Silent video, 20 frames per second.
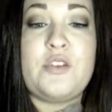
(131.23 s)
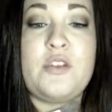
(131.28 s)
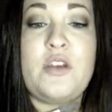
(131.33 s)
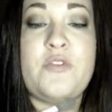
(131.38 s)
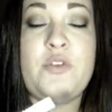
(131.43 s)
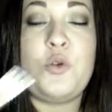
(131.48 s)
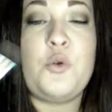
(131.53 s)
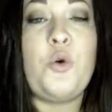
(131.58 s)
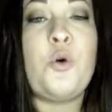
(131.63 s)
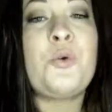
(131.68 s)

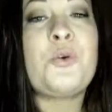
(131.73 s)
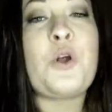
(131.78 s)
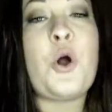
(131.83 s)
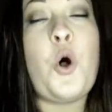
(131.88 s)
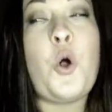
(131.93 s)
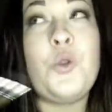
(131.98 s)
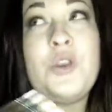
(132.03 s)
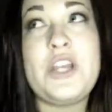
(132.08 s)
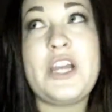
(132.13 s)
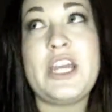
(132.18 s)
If you are
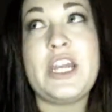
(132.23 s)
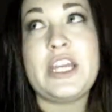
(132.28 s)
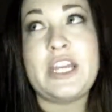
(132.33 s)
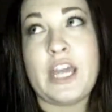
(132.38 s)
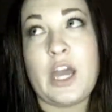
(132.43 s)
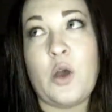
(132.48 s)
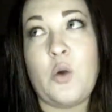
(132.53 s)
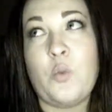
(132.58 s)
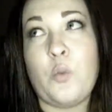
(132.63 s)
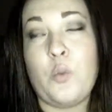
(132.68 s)
only going to
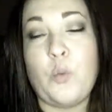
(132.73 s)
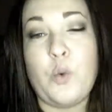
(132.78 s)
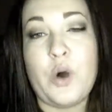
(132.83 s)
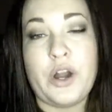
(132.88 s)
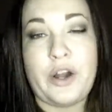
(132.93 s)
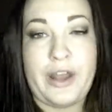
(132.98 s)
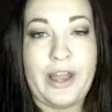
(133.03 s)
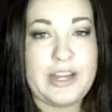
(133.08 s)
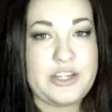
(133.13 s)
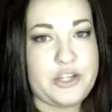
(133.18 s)
get
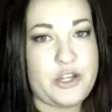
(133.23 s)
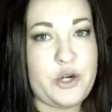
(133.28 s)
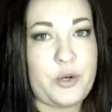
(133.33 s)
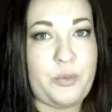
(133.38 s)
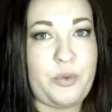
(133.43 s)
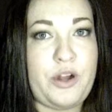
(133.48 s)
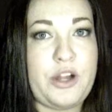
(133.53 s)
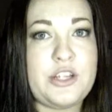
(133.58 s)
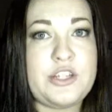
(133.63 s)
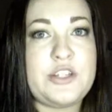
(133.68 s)
one
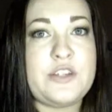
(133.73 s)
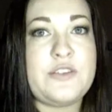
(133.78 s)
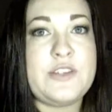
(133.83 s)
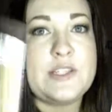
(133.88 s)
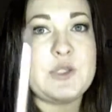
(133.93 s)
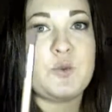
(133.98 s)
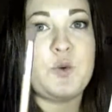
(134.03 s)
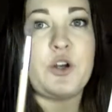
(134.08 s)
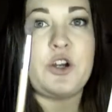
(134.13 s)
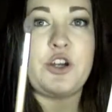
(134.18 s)
eyeshadow brush,
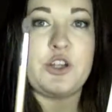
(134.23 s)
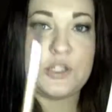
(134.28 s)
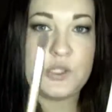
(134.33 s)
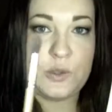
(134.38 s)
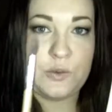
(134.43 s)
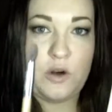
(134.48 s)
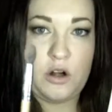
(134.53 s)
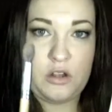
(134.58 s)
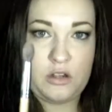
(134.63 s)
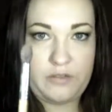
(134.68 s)
this one could
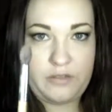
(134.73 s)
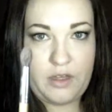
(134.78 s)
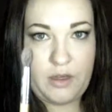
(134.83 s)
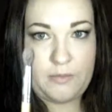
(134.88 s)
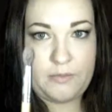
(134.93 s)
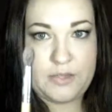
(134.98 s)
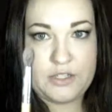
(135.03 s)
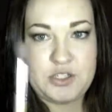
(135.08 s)
do all of them.